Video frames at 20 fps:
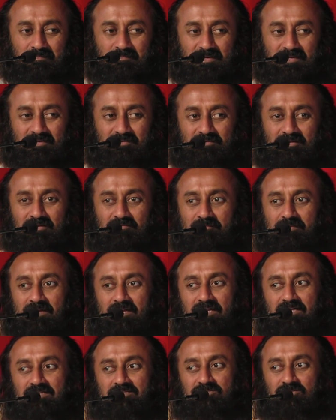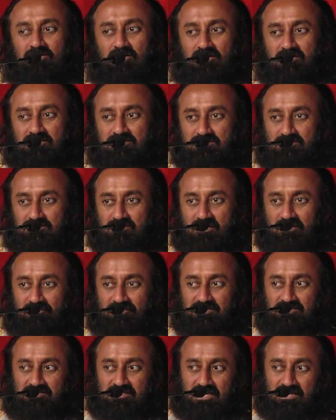But you have made a choice, you have
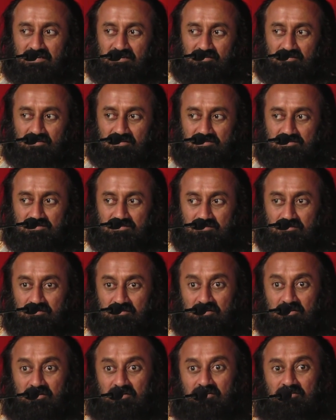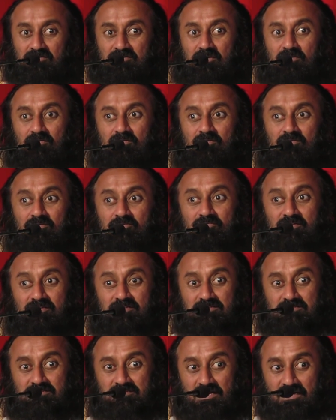a child also, now look for
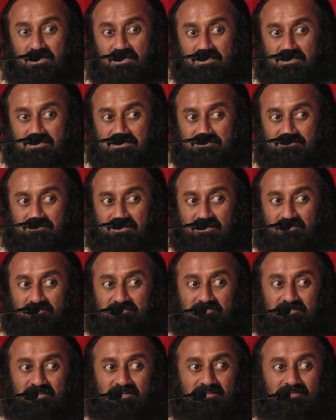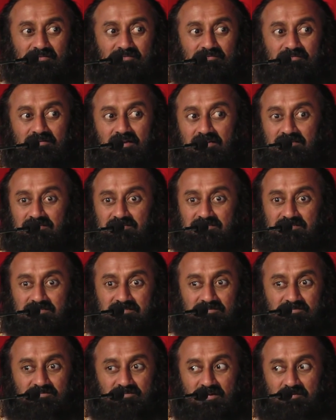the child's welfare. You can't
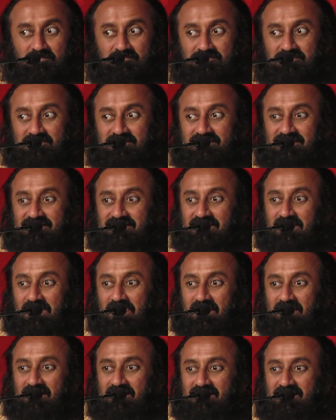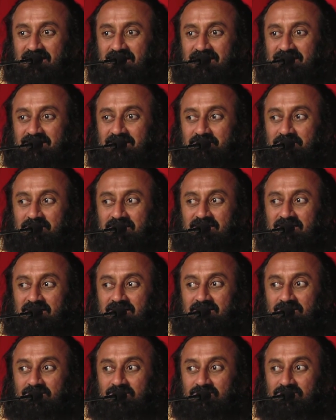just drop in the
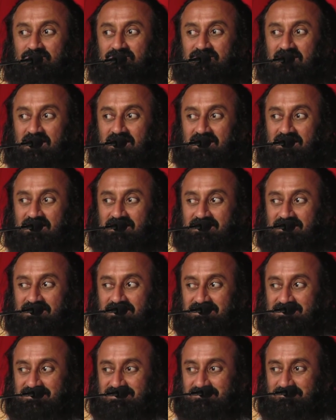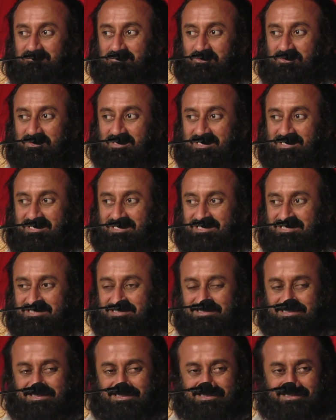middle and go, child needs more
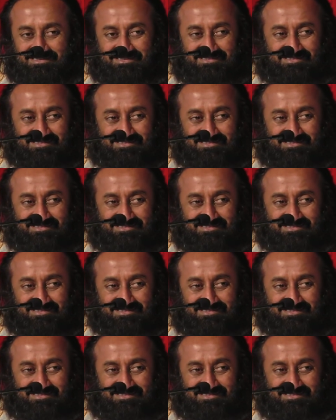attention.